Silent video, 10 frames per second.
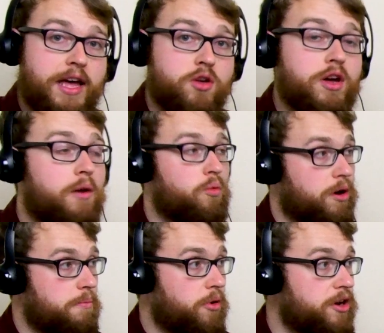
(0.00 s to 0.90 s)
You
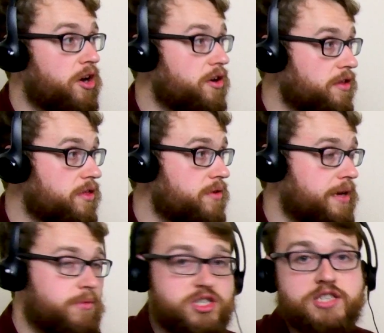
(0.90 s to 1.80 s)
1 point out of
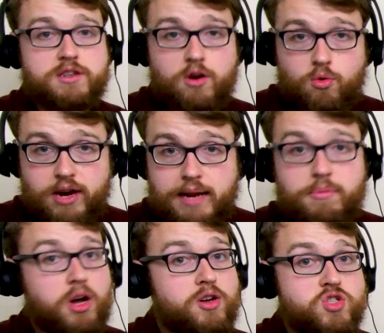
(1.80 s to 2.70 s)
3, which isn't great,
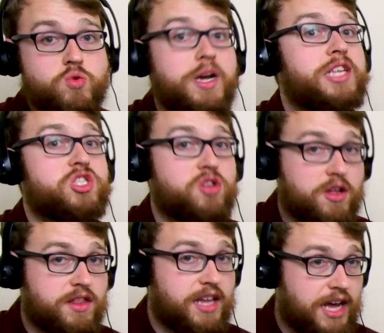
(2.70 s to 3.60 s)
but also it's
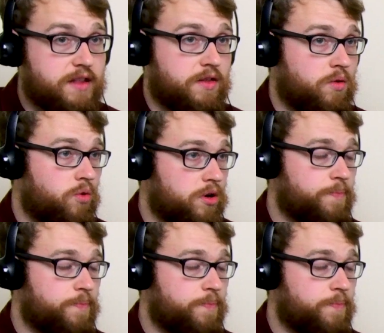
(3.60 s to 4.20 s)
not the end of the world.